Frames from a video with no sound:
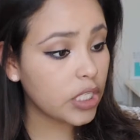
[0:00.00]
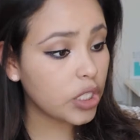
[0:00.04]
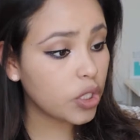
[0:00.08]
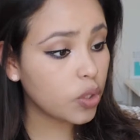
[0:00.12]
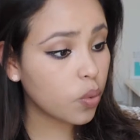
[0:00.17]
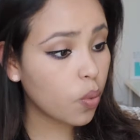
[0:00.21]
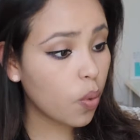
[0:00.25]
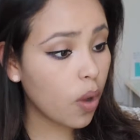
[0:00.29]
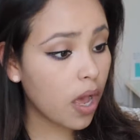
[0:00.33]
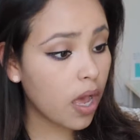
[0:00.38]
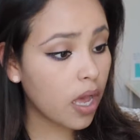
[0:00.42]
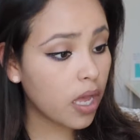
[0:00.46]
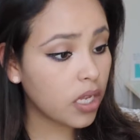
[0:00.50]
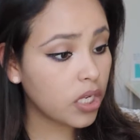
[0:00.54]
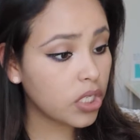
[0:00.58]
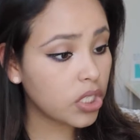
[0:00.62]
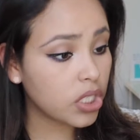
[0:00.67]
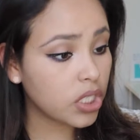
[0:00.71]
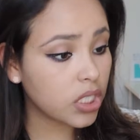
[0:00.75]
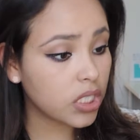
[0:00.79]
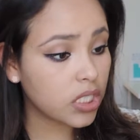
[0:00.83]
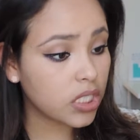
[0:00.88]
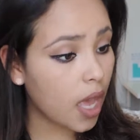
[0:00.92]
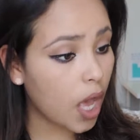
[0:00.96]
this
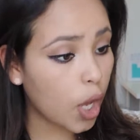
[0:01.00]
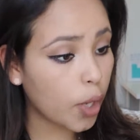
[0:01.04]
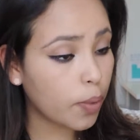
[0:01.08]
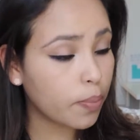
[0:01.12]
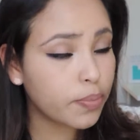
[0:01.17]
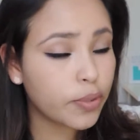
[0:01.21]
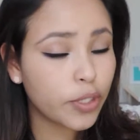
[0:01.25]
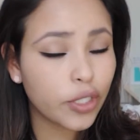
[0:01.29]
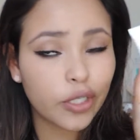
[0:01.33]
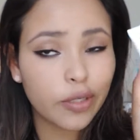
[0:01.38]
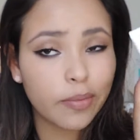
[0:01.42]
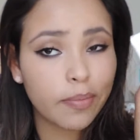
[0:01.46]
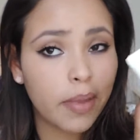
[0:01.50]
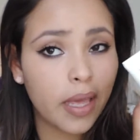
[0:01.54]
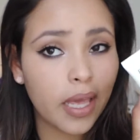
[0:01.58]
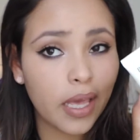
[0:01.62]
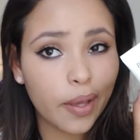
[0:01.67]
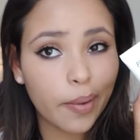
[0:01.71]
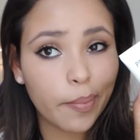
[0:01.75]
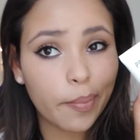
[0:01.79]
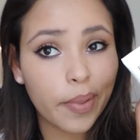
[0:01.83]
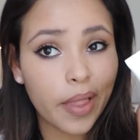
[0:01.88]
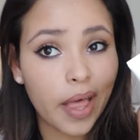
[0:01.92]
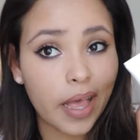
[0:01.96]
one just helps your
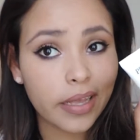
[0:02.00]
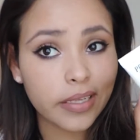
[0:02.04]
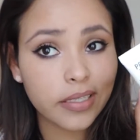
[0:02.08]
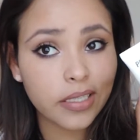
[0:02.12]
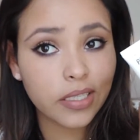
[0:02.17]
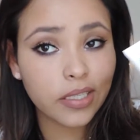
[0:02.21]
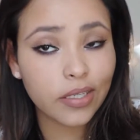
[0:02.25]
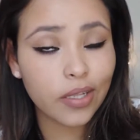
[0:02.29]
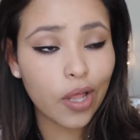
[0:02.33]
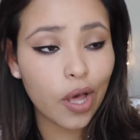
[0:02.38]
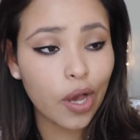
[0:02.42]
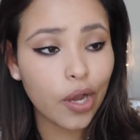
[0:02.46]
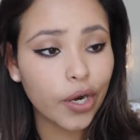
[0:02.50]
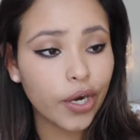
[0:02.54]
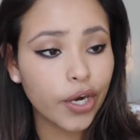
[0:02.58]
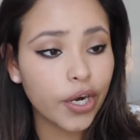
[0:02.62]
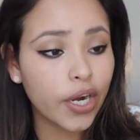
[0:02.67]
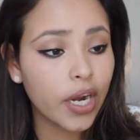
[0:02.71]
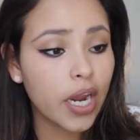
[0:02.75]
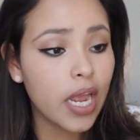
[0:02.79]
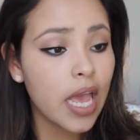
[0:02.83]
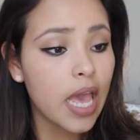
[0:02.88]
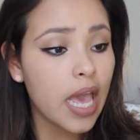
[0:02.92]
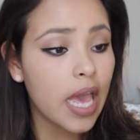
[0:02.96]
makeup last
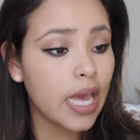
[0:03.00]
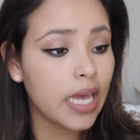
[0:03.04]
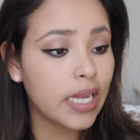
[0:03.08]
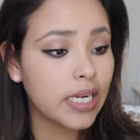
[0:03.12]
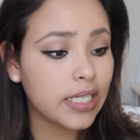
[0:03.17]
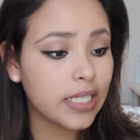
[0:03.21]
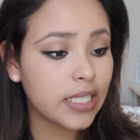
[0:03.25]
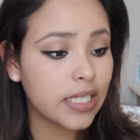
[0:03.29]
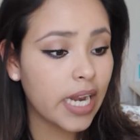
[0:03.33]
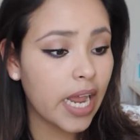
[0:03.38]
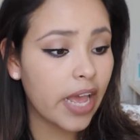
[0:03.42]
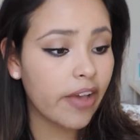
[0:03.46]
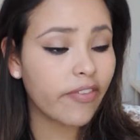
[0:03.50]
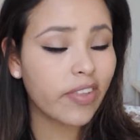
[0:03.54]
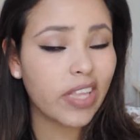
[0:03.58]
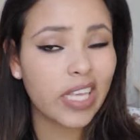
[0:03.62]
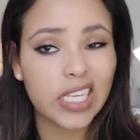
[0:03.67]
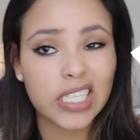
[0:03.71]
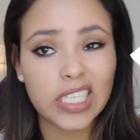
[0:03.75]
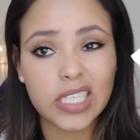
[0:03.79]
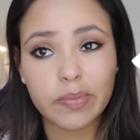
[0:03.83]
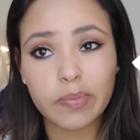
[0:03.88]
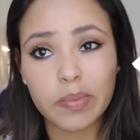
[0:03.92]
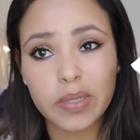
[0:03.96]
longer. It doesn't have
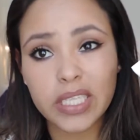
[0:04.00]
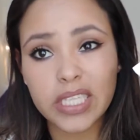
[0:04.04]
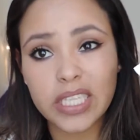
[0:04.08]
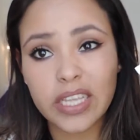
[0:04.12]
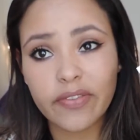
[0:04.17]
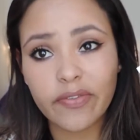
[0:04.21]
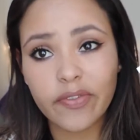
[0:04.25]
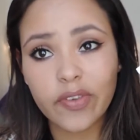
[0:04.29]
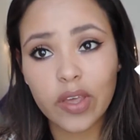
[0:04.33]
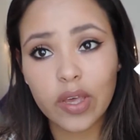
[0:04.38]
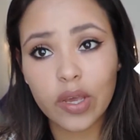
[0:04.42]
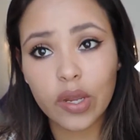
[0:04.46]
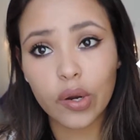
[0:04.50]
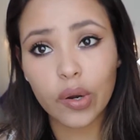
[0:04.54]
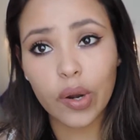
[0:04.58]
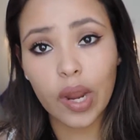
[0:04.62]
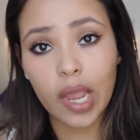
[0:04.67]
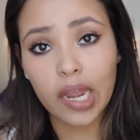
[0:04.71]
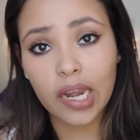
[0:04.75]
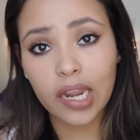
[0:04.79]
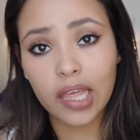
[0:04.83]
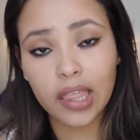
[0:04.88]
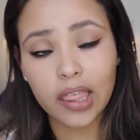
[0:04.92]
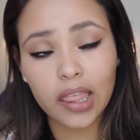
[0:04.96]
like a specific or
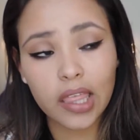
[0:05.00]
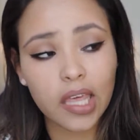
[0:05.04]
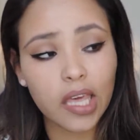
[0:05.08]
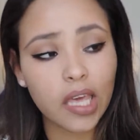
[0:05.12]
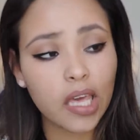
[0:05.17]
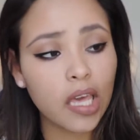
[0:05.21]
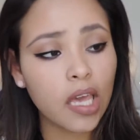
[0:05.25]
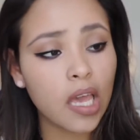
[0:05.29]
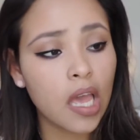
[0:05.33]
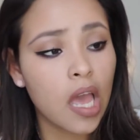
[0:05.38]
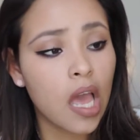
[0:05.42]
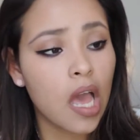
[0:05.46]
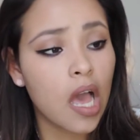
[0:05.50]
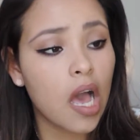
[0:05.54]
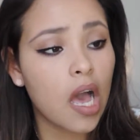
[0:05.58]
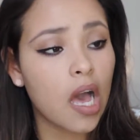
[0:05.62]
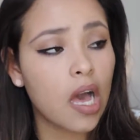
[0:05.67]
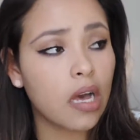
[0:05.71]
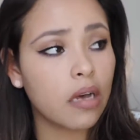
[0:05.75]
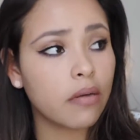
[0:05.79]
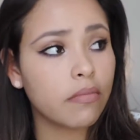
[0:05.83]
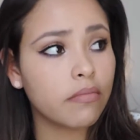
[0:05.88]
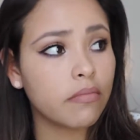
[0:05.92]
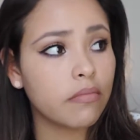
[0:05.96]
anything,
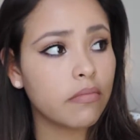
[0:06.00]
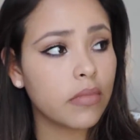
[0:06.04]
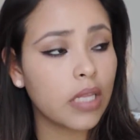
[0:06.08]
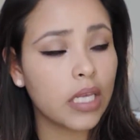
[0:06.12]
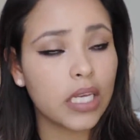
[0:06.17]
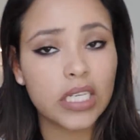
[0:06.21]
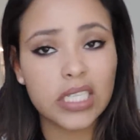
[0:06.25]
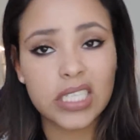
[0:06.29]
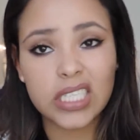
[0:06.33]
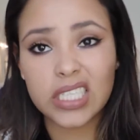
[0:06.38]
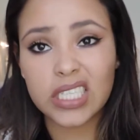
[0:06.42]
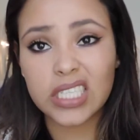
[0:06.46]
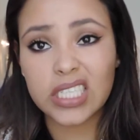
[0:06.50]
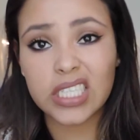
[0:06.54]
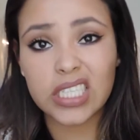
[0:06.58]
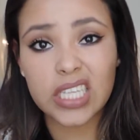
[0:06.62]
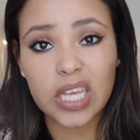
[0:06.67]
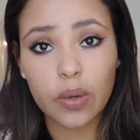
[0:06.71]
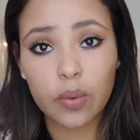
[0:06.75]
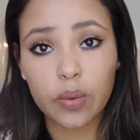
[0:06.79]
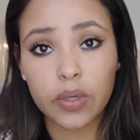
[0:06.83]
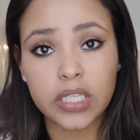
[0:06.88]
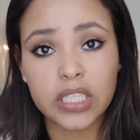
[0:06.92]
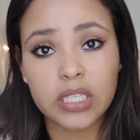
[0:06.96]
like it doesn't
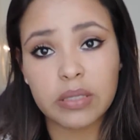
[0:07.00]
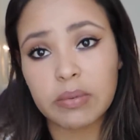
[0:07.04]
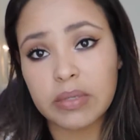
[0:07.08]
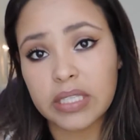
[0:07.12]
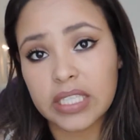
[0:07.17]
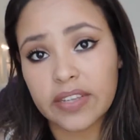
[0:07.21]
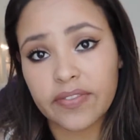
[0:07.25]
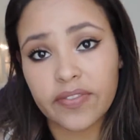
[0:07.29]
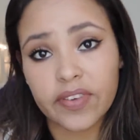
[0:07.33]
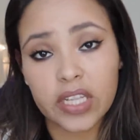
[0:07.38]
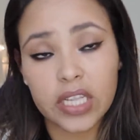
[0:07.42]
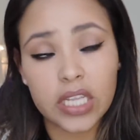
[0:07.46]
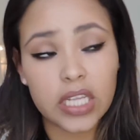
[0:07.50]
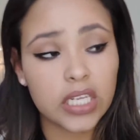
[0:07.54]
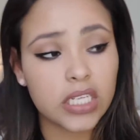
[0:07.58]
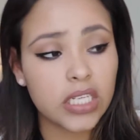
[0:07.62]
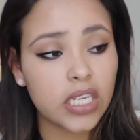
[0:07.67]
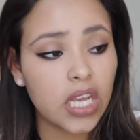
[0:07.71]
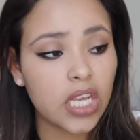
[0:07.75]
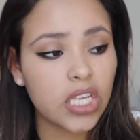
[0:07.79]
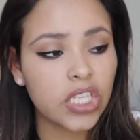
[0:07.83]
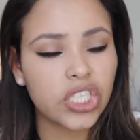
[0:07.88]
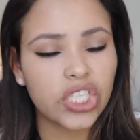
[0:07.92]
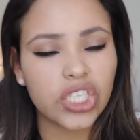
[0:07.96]
say what specifically
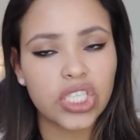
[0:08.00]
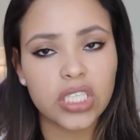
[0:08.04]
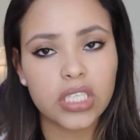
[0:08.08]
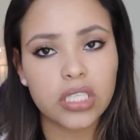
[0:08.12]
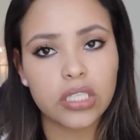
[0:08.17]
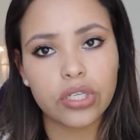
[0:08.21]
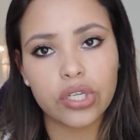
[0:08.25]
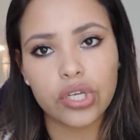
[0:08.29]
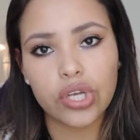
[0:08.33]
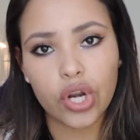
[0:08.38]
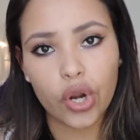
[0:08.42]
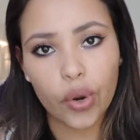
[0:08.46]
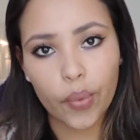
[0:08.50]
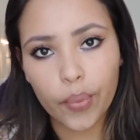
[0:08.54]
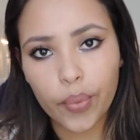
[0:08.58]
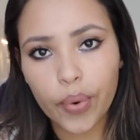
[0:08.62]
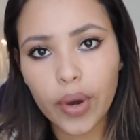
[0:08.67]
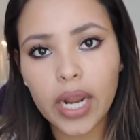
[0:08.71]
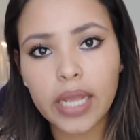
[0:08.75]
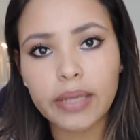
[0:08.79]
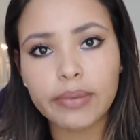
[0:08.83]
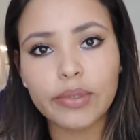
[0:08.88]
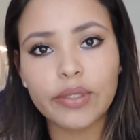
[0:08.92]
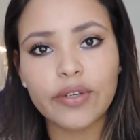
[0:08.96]
it does, just, you know,
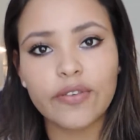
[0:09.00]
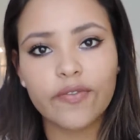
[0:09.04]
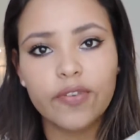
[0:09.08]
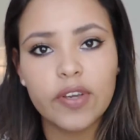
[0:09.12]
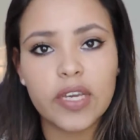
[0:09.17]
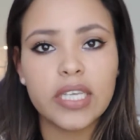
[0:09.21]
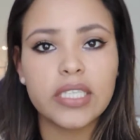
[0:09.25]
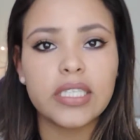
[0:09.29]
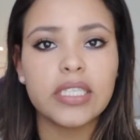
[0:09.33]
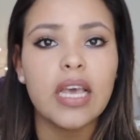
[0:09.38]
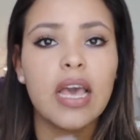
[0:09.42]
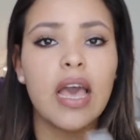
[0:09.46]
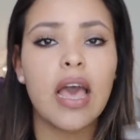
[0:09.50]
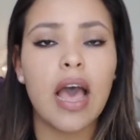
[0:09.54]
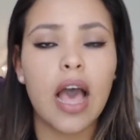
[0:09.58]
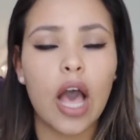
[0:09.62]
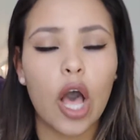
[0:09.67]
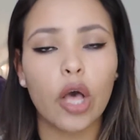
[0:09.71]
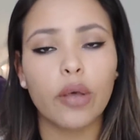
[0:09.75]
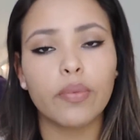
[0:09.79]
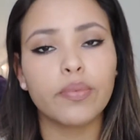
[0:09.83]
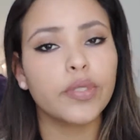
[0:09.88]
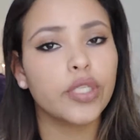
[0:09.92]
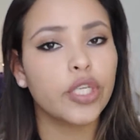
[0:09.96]
primes your face,
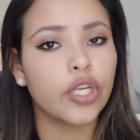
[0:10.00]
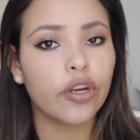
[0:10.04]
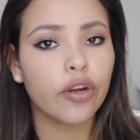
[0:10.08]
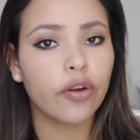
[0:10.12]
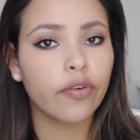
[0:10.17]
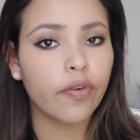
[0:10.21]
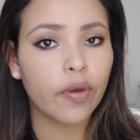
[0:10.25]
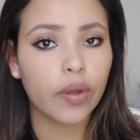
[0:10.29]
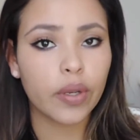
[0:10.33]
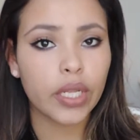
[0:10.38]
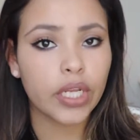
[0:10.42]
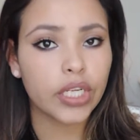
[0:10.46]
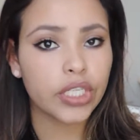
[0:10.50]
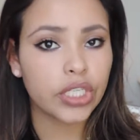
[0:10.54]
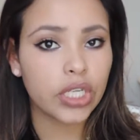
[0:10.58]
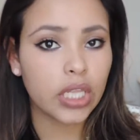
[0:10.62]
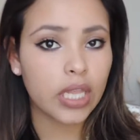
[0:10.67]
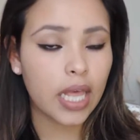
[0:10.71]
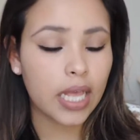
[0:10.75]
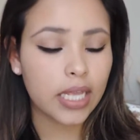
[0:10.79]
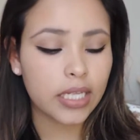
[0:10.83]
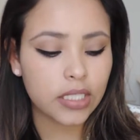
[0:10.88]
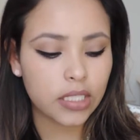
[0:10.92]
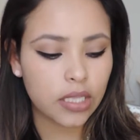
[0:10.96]
helps your
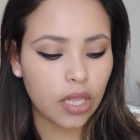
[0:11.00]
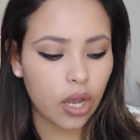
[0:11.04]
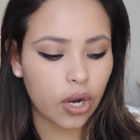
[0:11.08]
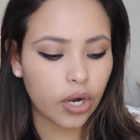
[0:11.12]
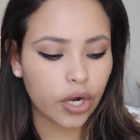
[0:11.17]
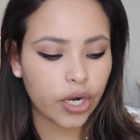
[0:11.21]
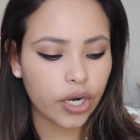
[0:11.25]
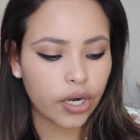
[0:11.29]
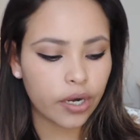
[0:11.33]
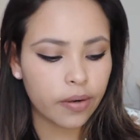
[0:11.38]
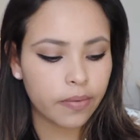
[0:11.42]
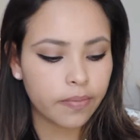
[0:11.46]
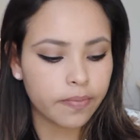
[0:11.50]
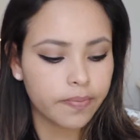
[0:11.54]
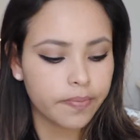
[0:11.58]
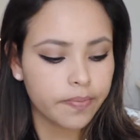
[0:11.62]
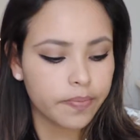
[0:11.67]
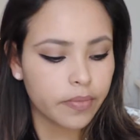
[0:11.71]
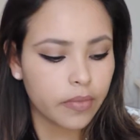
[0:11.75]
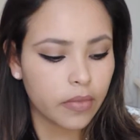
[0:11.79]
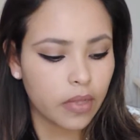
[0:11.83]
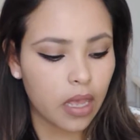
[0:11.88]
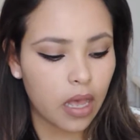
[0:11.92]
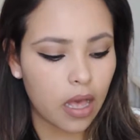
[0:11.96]
foundation last longer.
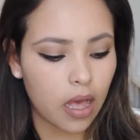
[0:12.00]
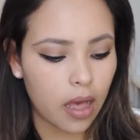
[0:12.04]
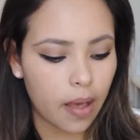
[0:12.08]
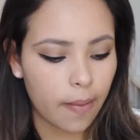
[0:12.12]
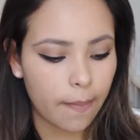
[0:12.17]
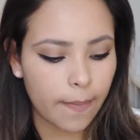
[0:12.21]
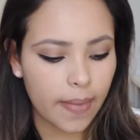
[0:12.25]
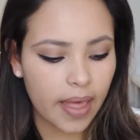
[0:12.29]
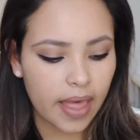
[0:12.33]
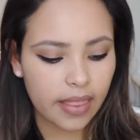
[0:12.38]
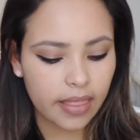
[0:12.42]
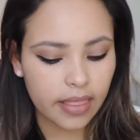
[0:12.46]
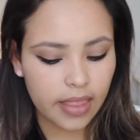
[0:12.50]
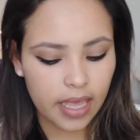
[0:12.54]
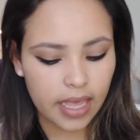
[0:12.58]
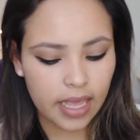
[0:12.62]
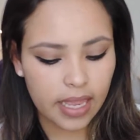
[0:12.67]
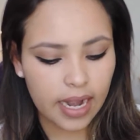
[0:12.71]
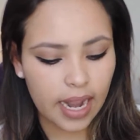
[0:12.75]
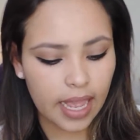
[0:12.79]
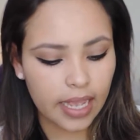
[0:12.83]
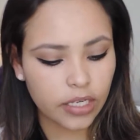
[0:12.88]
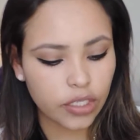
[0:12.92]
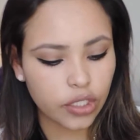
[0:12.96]
And
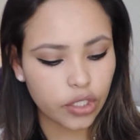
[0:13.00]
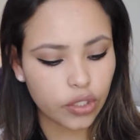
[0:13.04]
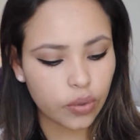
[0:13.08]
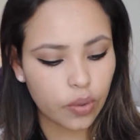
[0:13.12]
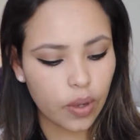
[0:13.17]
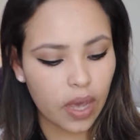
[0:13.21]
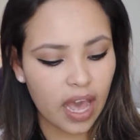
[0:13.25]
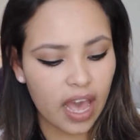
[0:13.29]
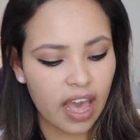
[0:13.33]
then I do